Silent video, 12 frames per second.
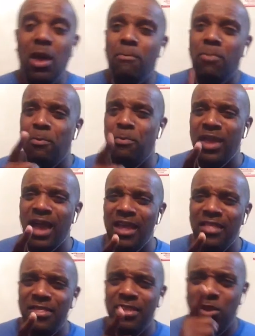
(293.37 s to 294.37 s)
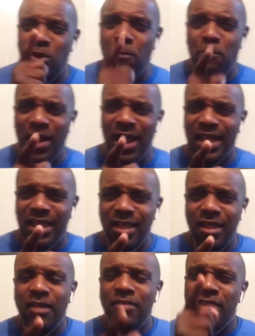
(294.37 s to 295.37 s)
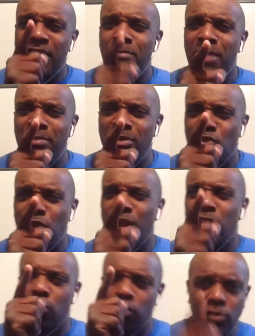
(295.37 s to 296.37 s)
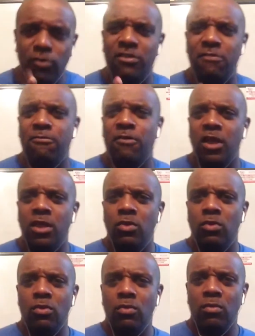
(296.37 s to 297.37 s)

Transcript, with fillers: but behind your back, they may be trying to crucify you.